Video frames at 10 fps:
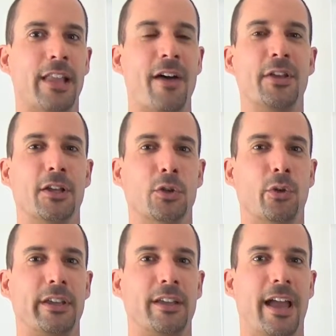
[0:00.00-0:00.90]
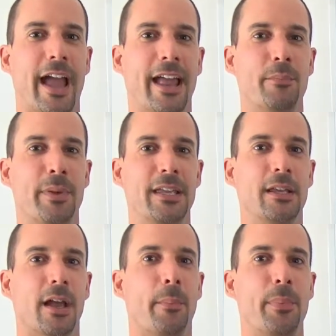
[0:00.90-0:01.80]
having a look and
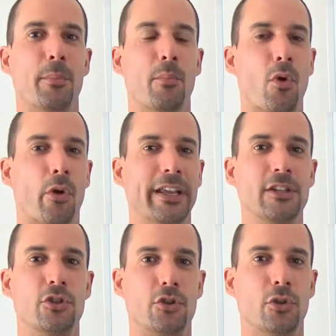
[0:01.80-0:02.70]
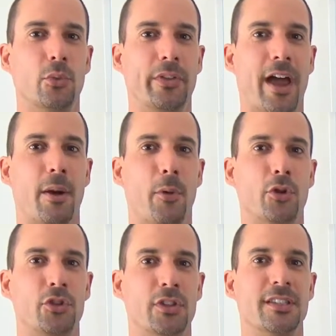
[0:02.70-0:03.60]
being a bit more in tune with our
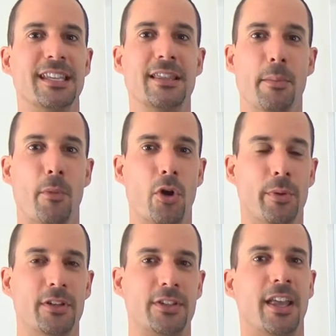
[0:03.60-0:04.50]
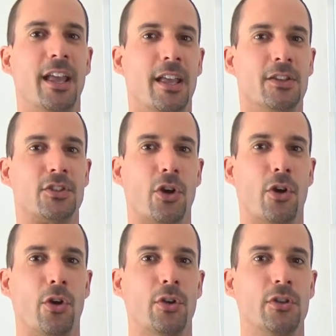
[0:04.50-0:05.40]
emotions in the moment.
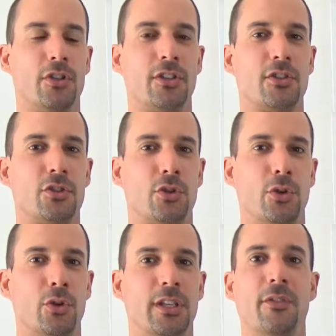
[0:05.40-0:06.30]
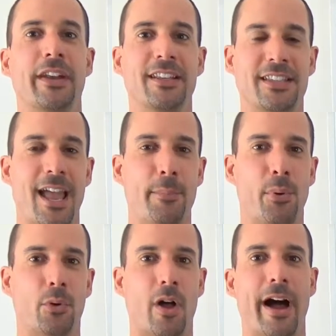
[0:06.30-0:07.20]
So just to give an
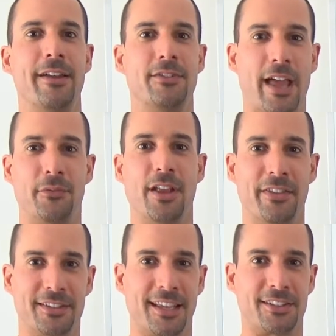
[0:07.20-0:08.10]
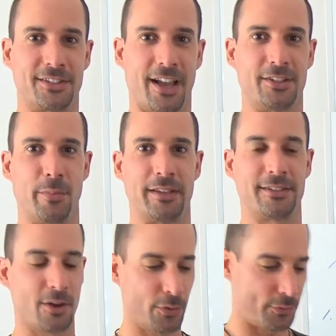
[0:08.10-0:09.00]
example, I have done this exercise
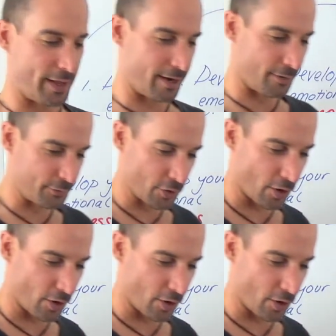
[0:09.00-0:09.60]
myself and I've